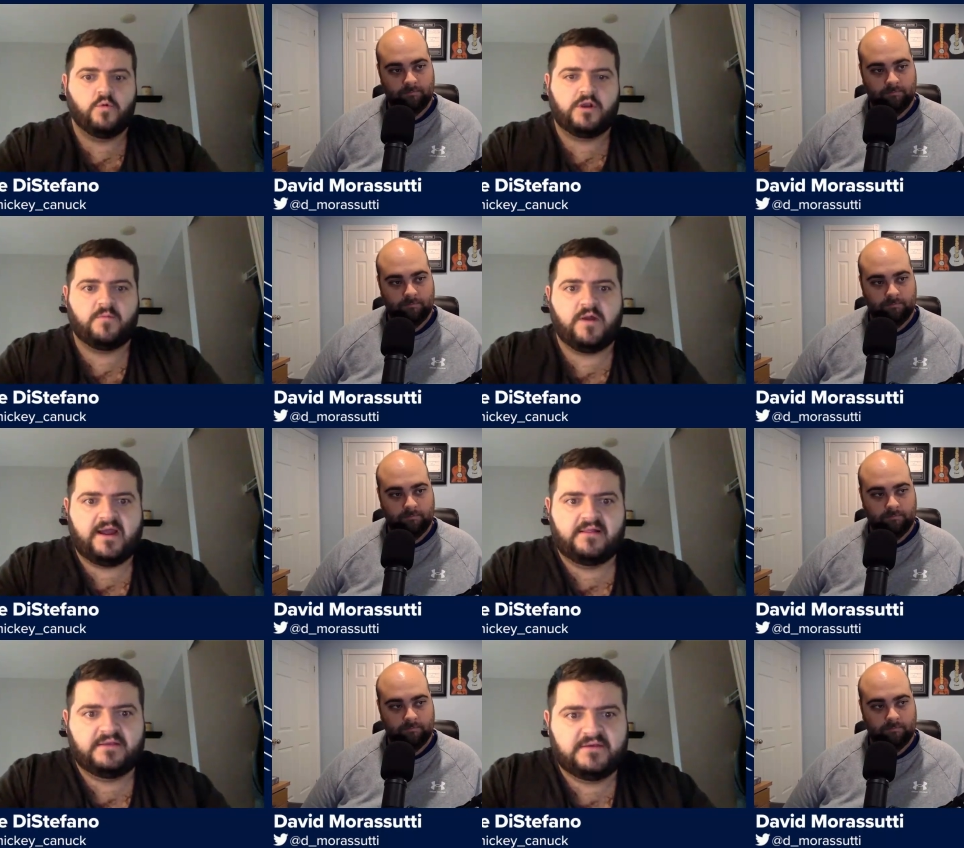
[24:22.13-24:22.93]
Speaker 1: Morgan
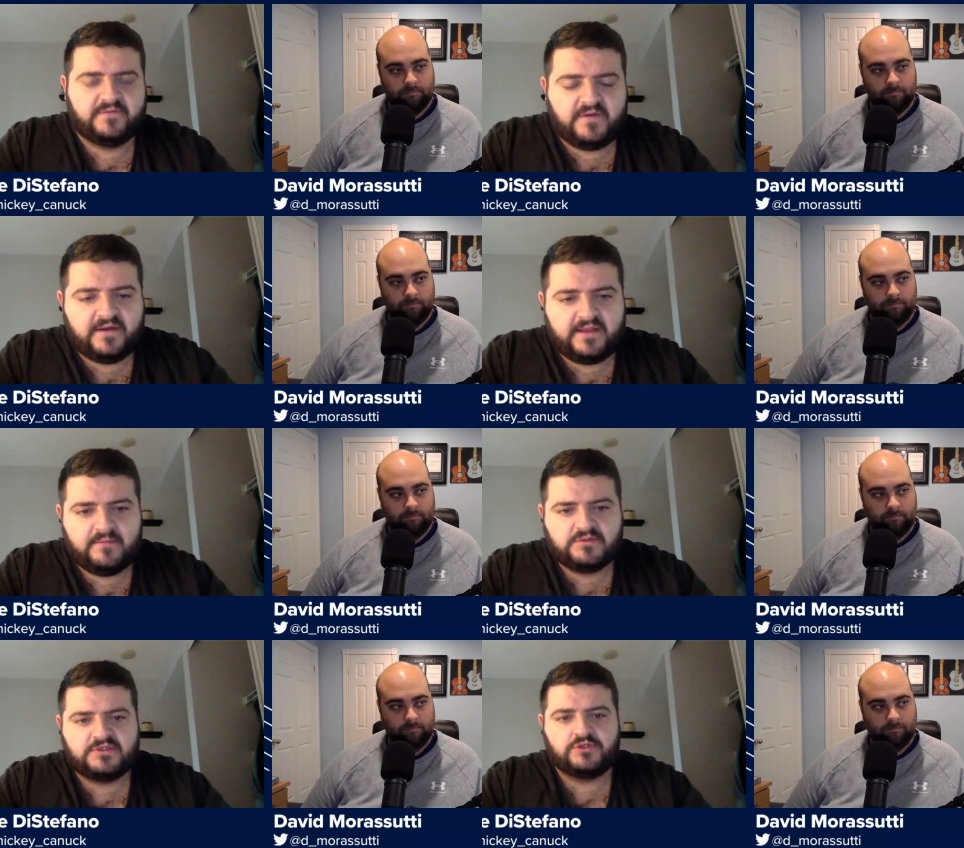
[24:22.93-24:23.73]
Rielly is
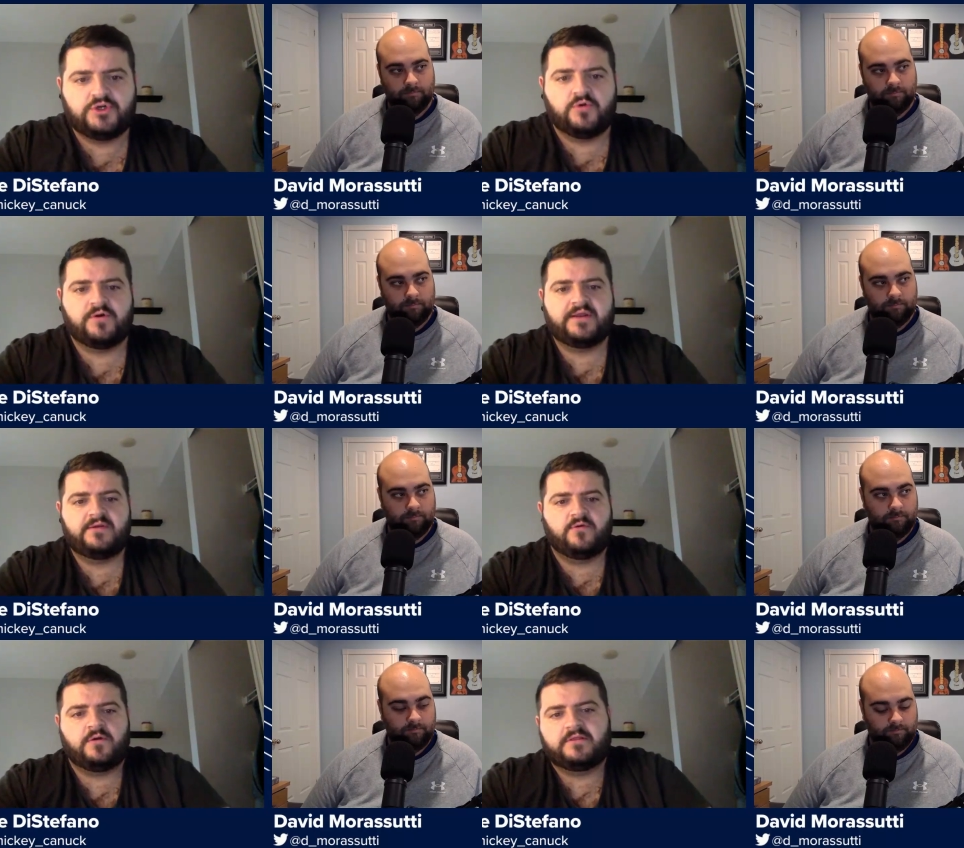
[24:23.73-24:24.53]
unable to
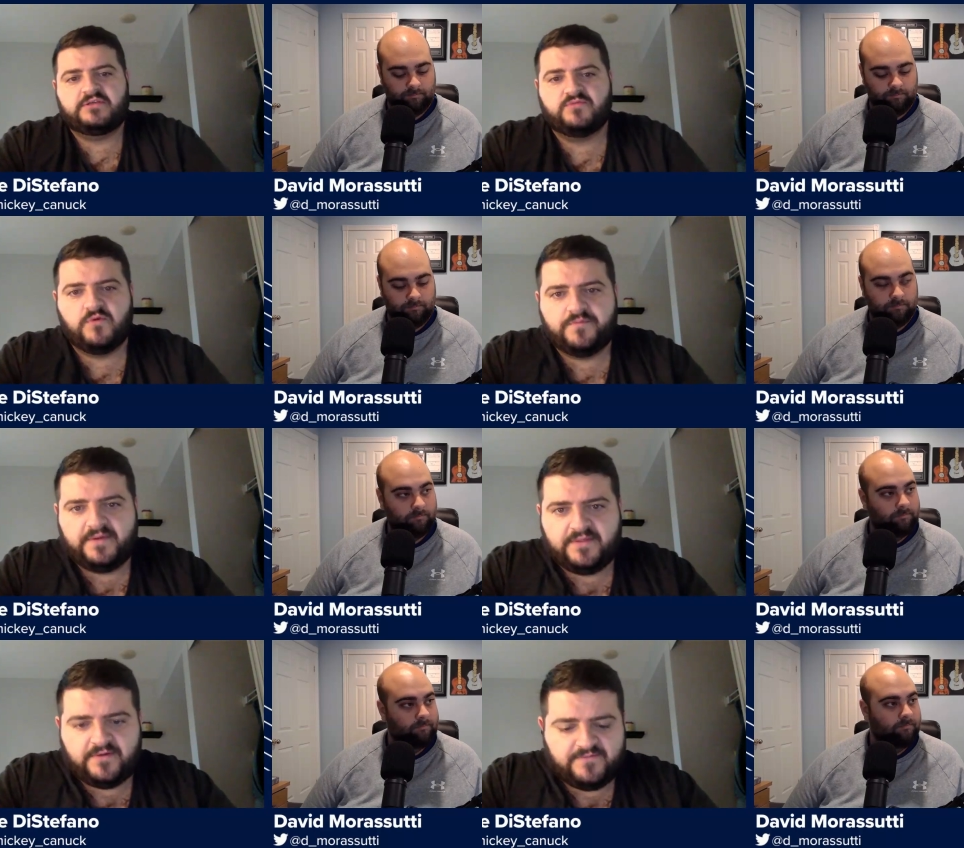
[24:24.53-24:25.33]
join or at least won't
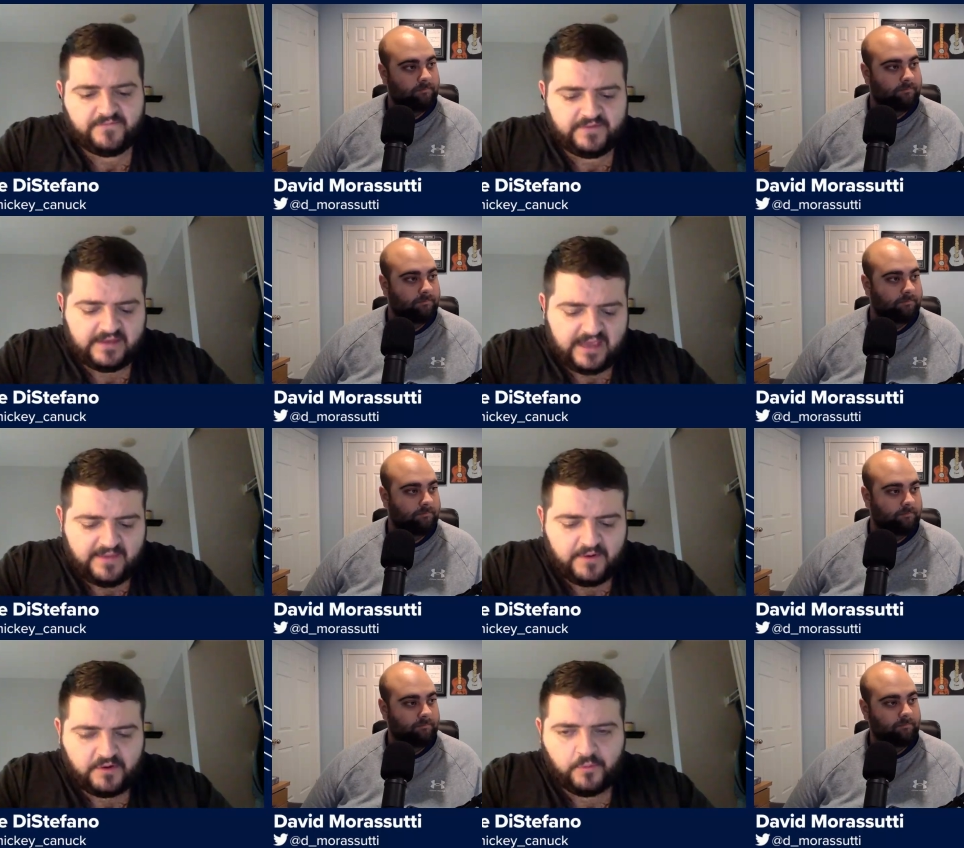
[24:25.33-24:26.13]
be there for the
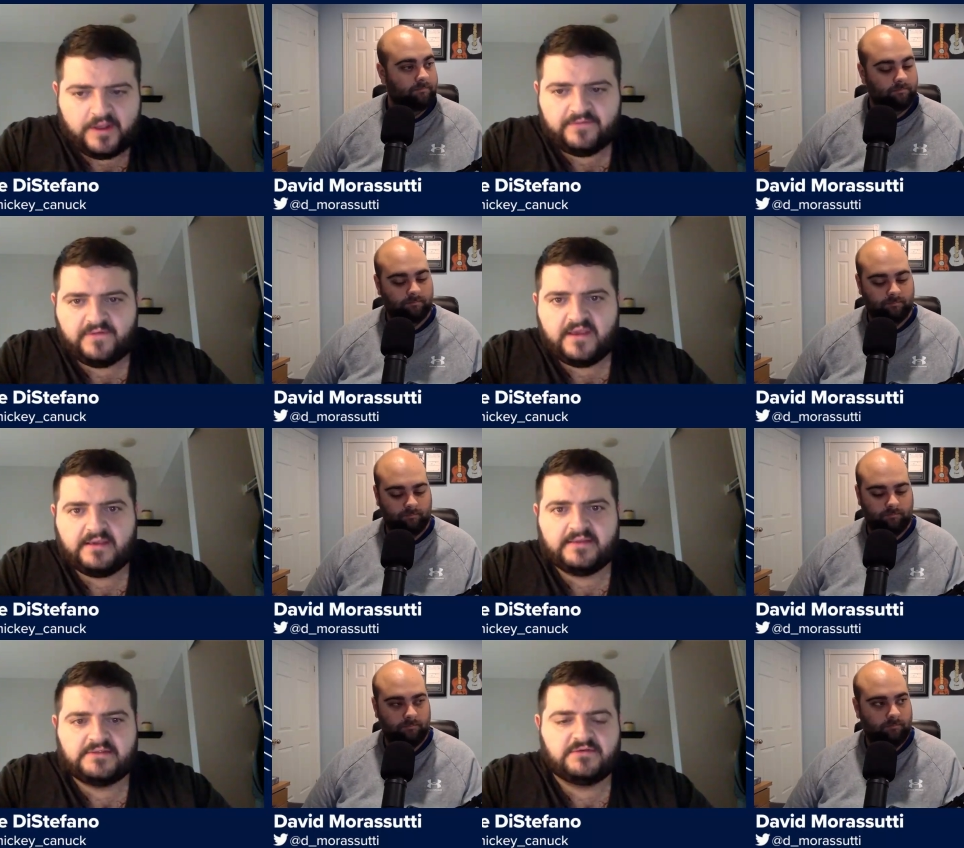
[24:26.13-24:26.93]
game on Wednesday
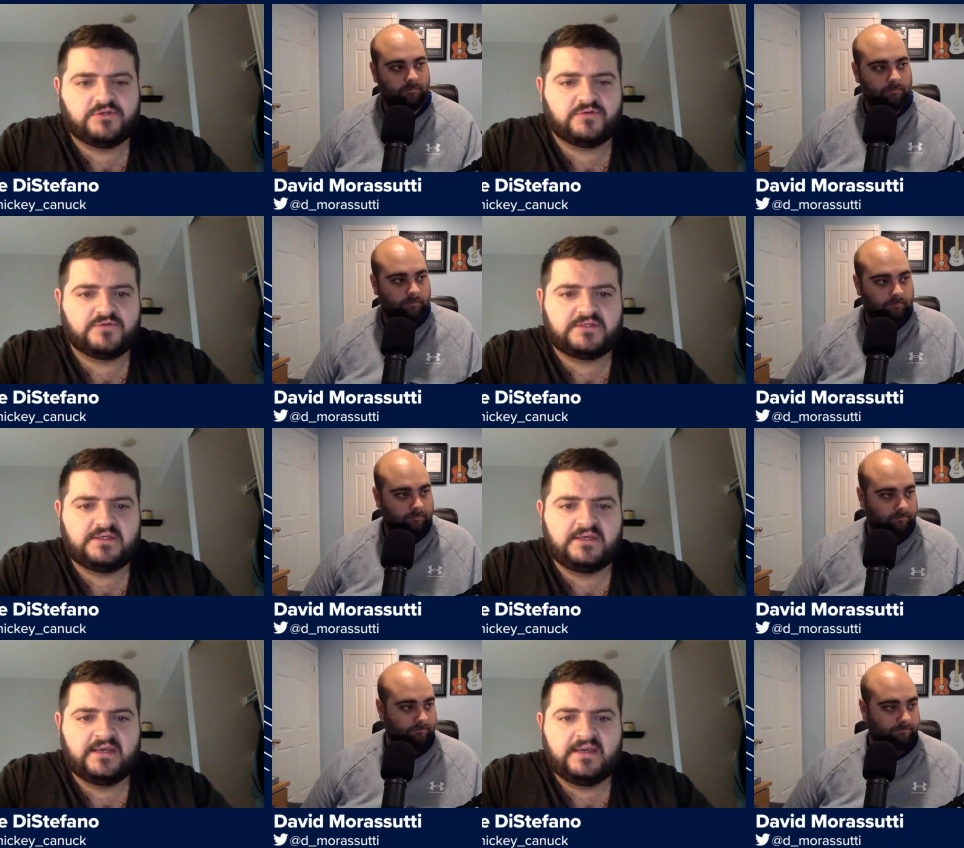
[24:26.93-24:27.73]
against New
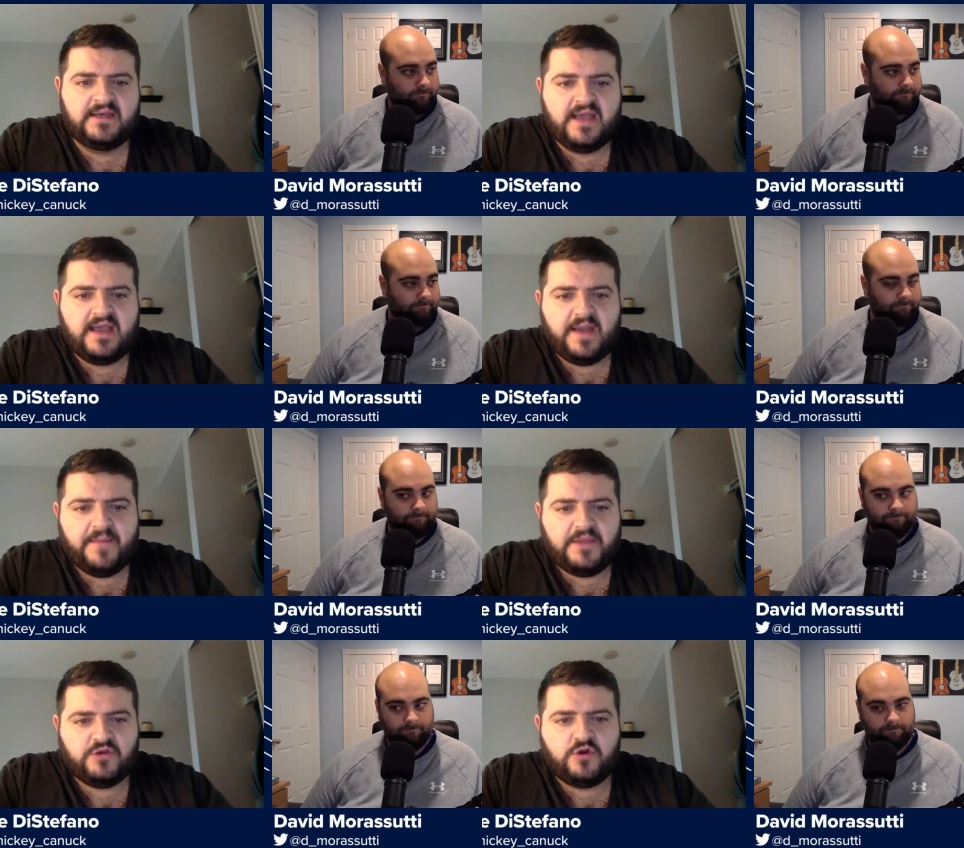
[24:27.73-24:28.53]
Jersey, I
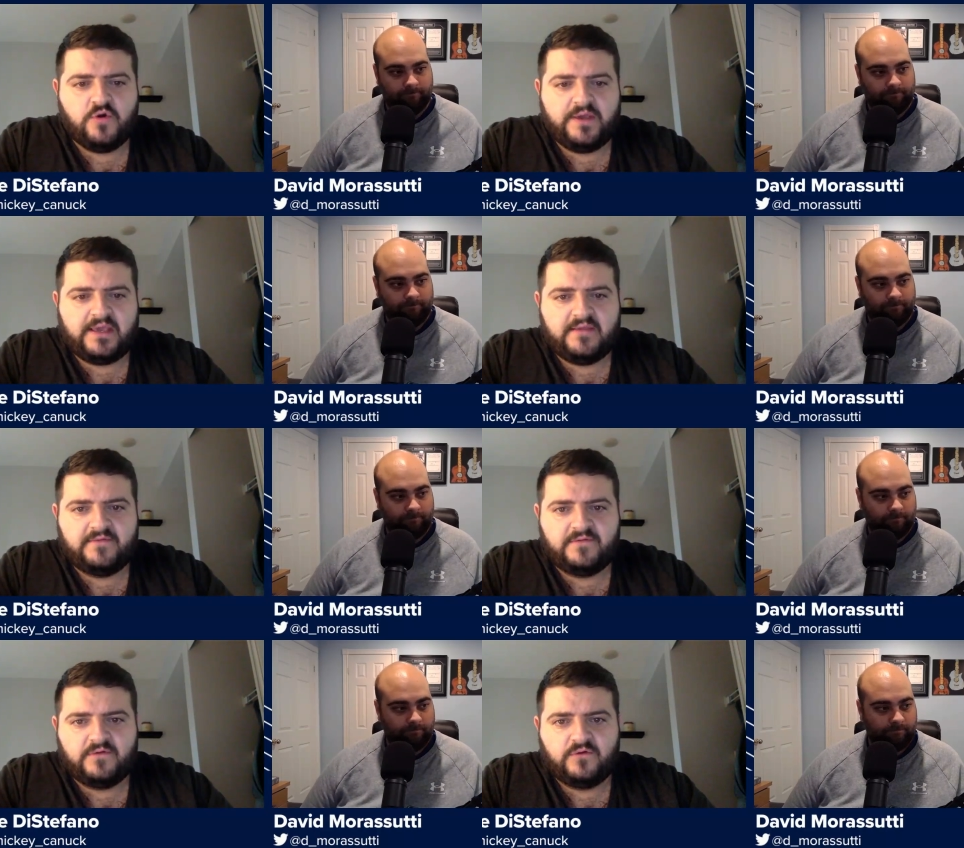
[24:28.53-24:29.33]
mean you're going
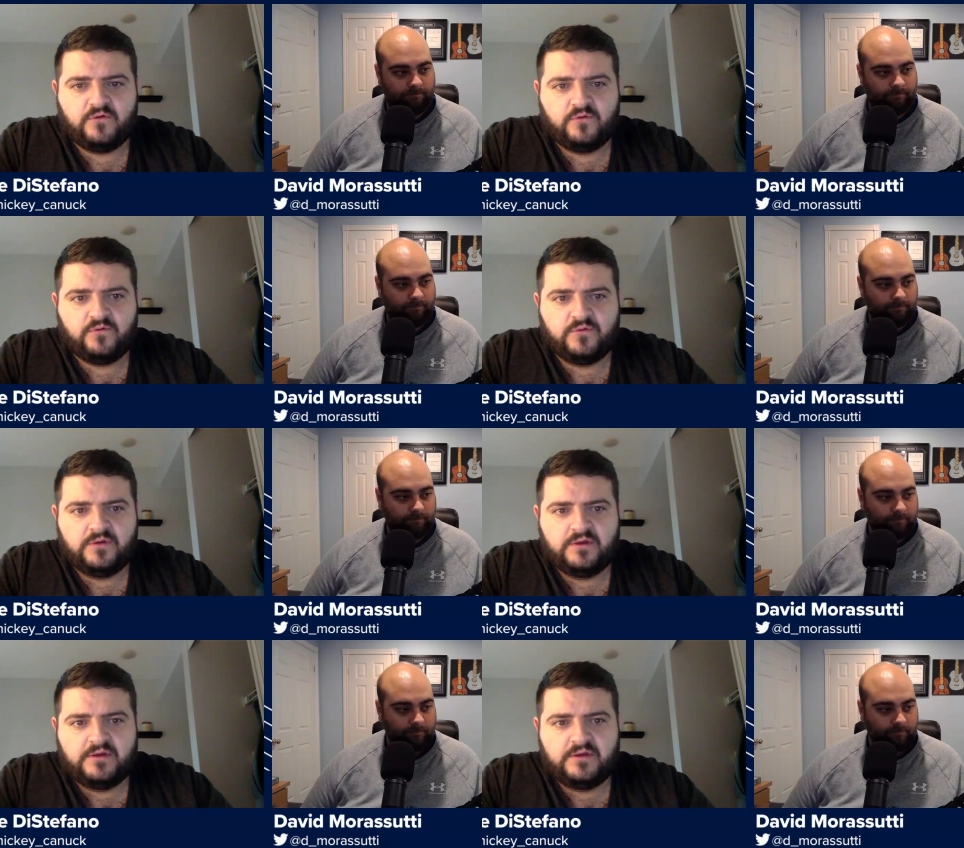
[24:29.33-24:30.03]
into